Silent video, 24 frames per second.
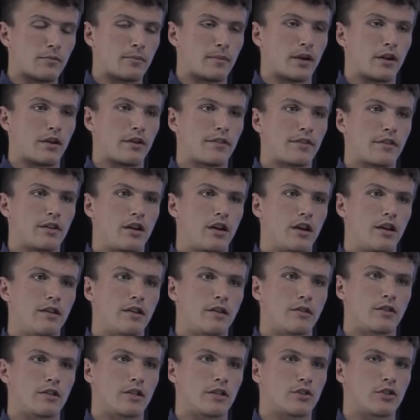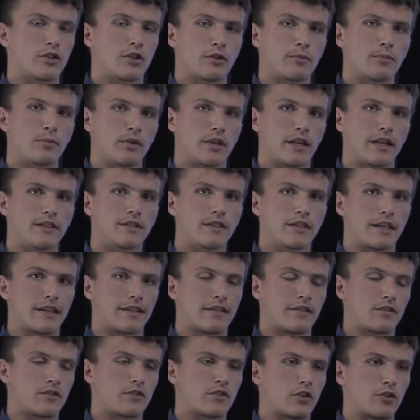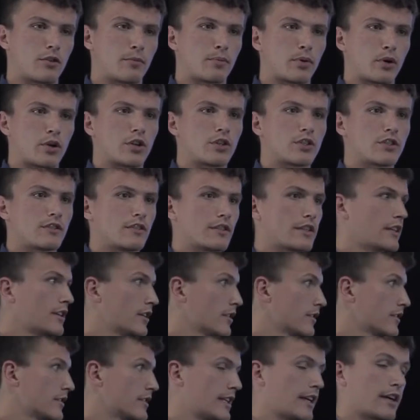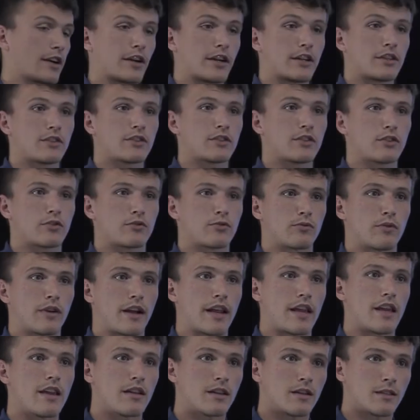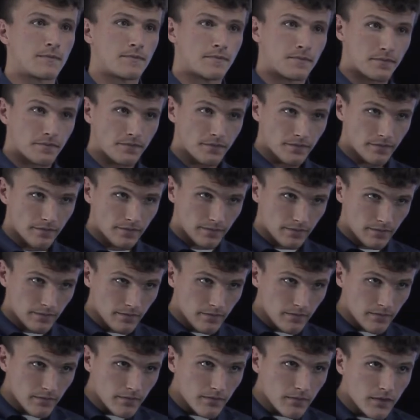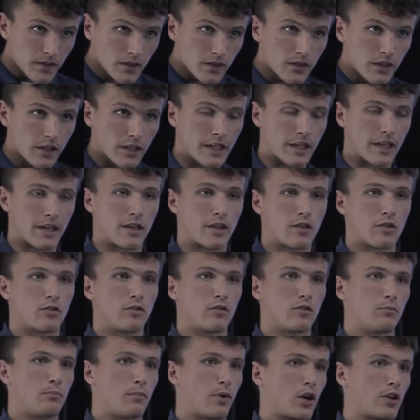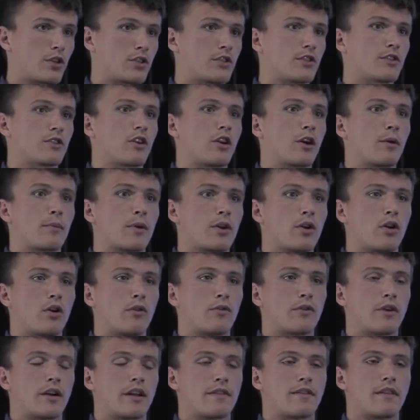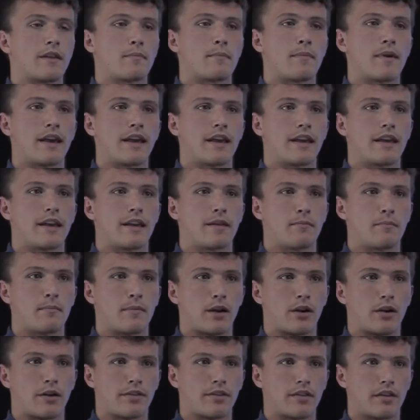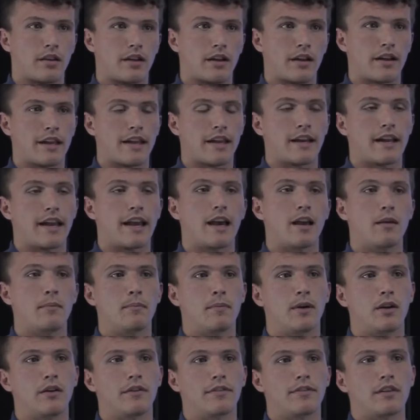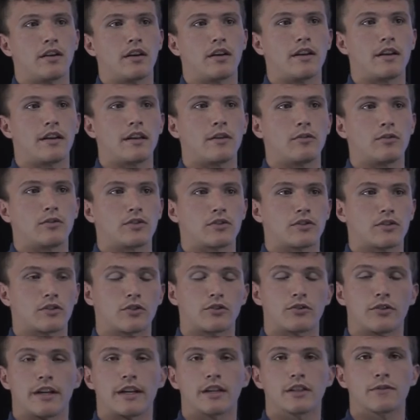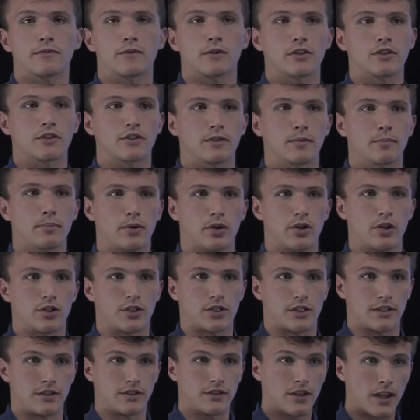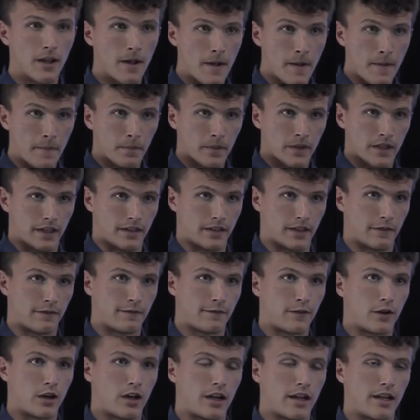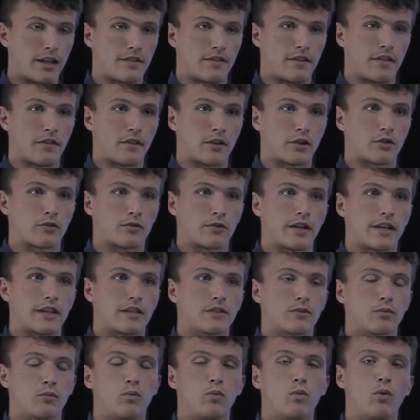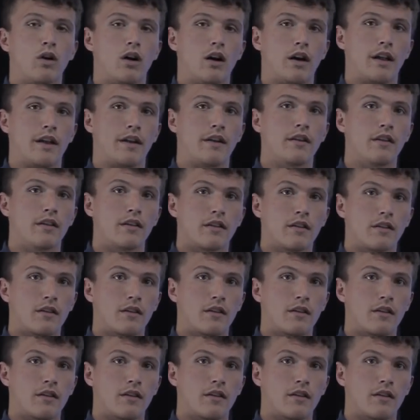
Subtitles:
of Marathon, it took place, and so the Persian leader, Darius the Great, he marched his army over and they met at Marathon. And at Marathon, it was the Greeks versus the Persians, and they fought, and then the Greeks won,